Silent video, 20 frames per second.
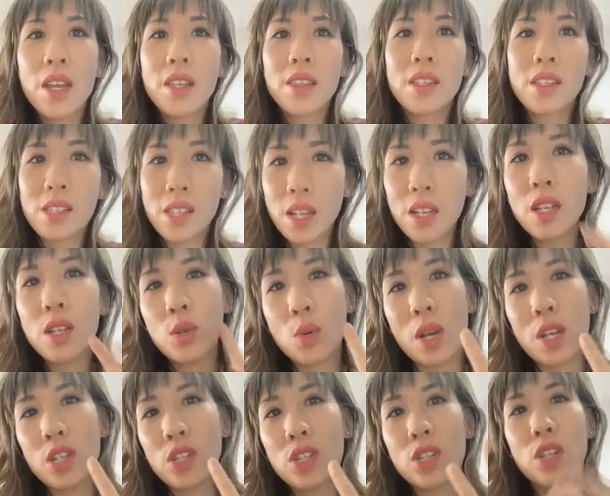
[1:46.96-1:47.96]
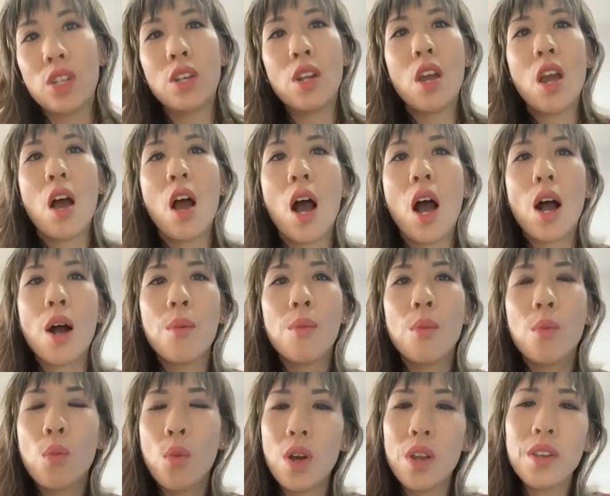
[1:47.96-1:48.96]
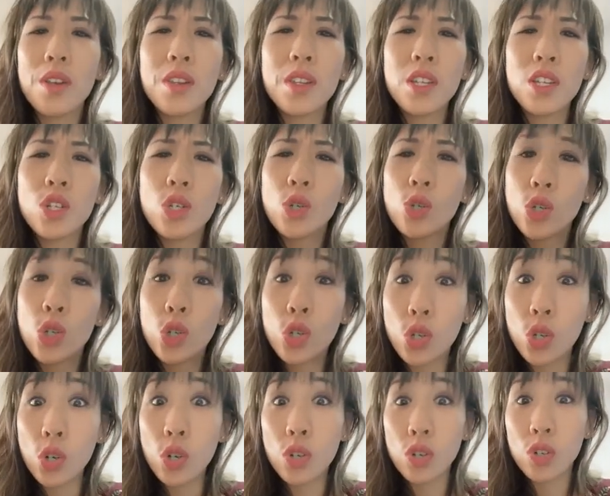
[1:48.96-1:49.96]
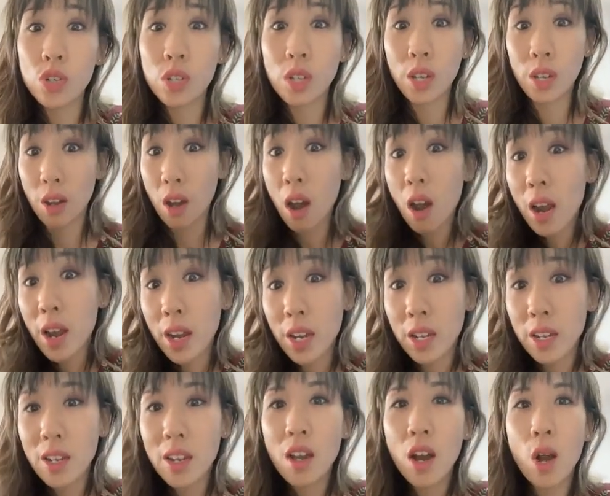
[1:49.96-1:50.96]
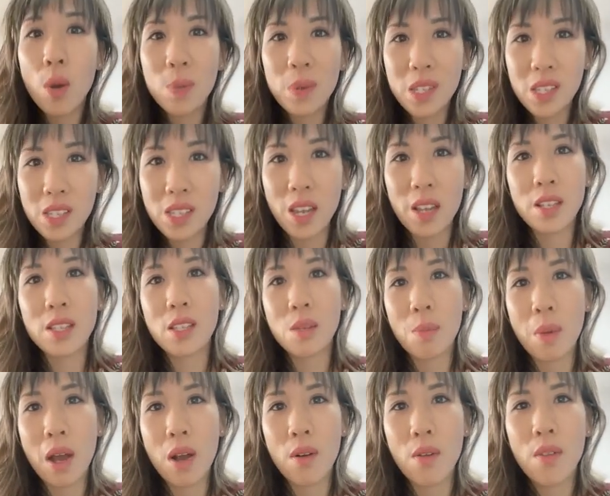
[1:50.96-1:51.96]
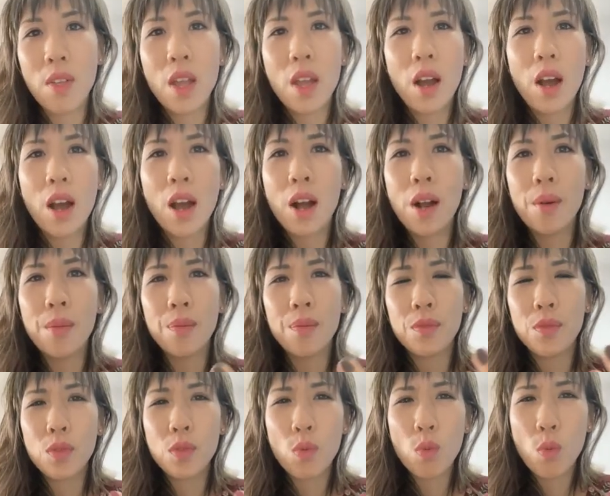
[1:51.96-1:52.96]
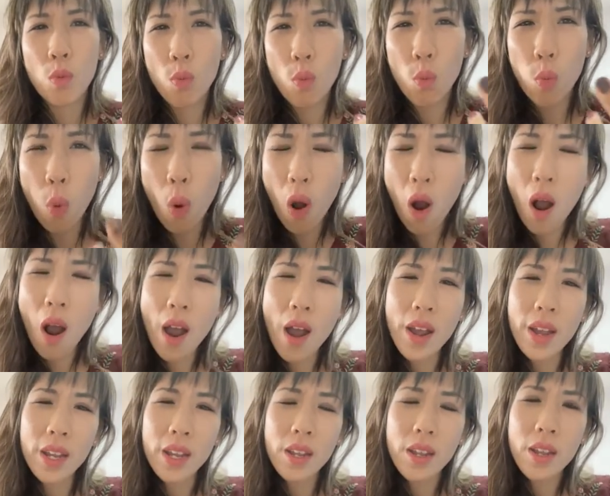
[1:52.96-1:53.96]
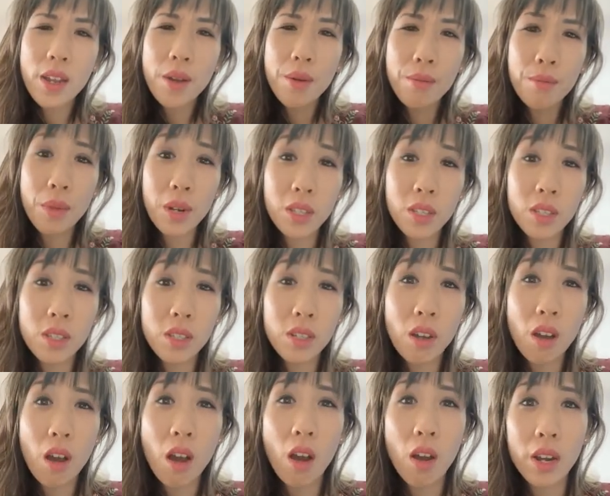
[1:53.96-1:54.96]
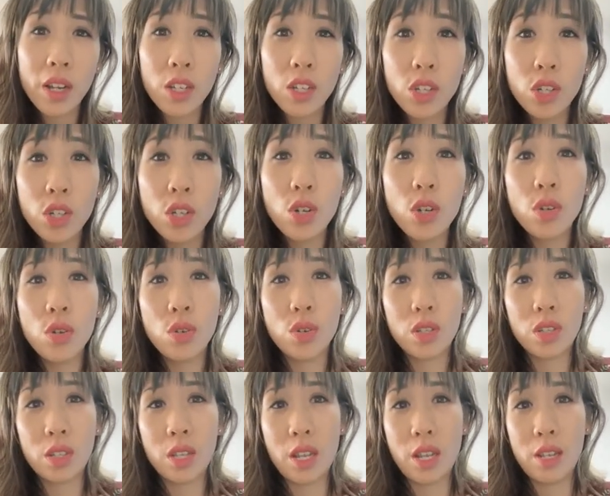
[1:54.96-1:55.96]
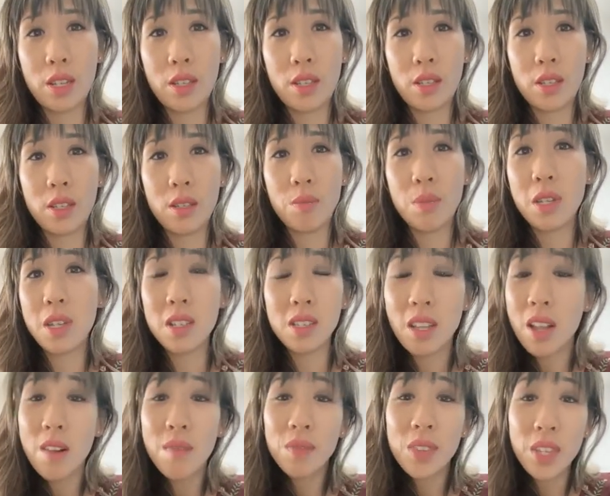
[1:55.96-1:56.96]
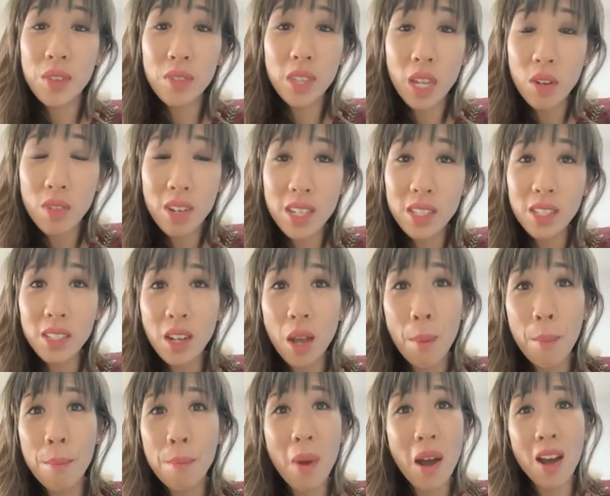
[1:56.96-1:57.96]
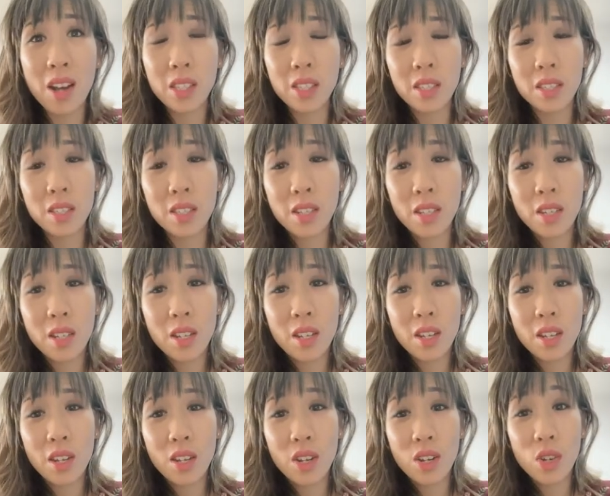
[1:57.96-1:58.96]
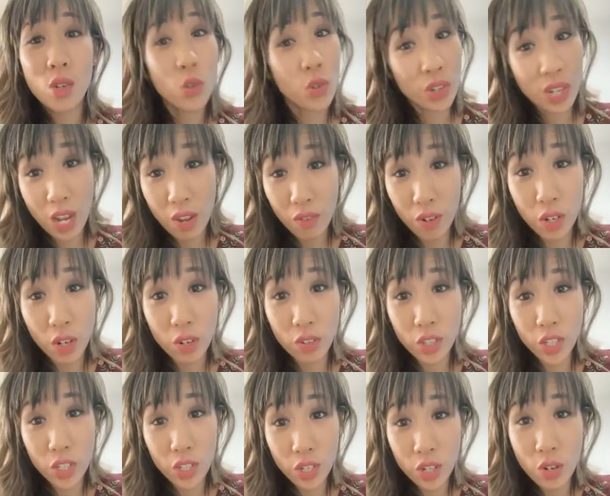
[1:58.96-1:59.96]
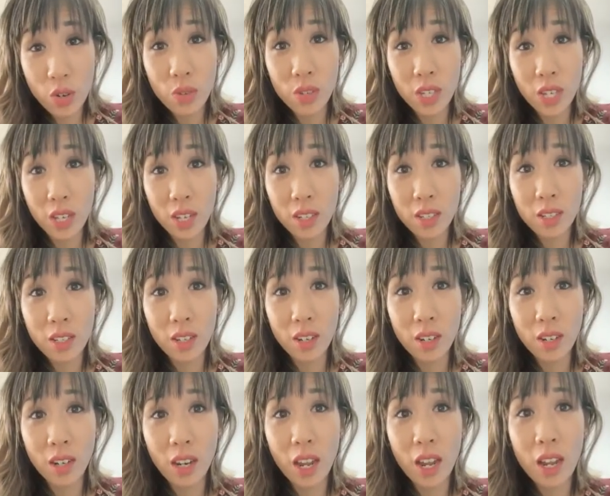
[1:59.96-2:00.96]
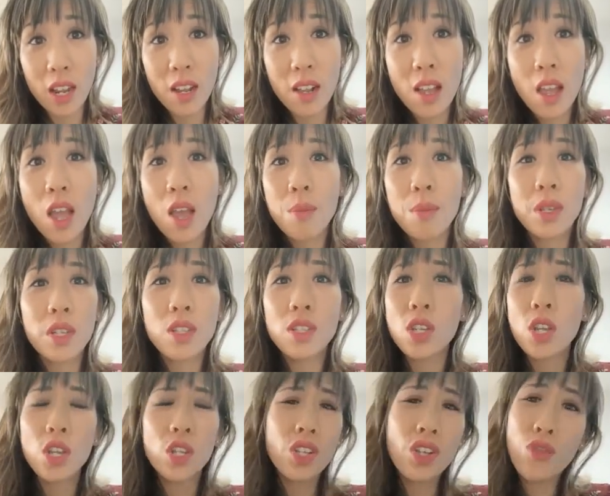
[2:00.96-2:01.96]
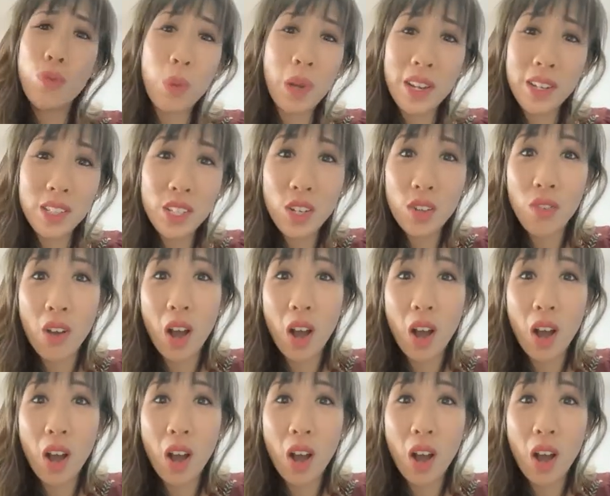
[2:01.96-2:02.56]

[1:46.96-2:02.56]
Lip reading: The second question, one that you should, and I obsess about, why must I use this? Because if there isn't a must, you're never going to use it. Okay, because you have plenty of